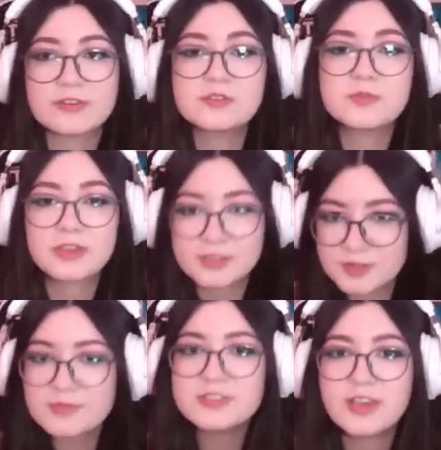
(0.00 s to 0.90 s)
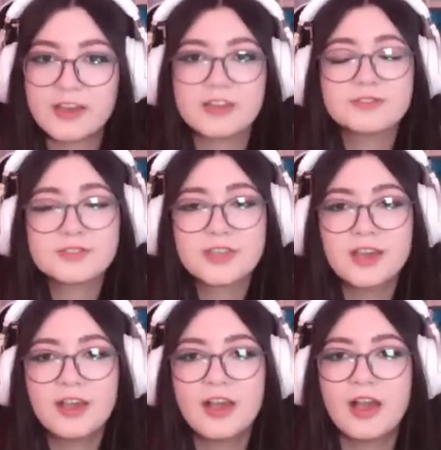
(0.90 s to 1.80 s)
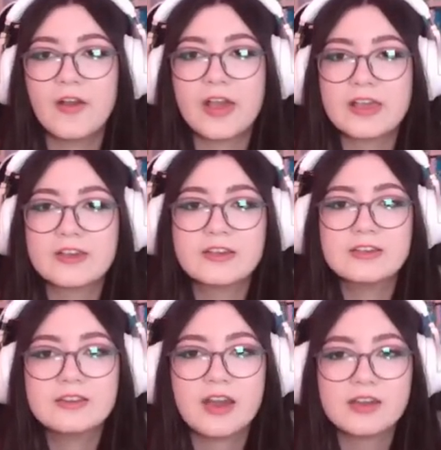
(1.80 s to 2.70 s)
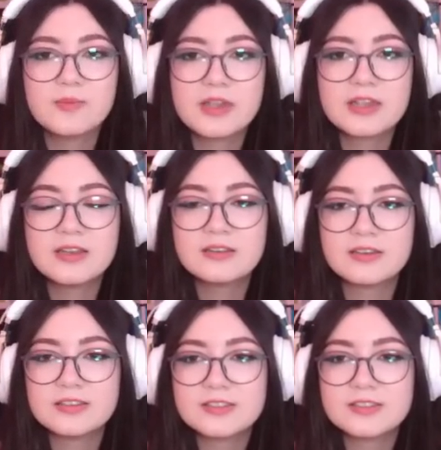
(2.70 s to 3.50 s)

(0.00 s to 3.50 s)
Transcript: We found some custom designs and I made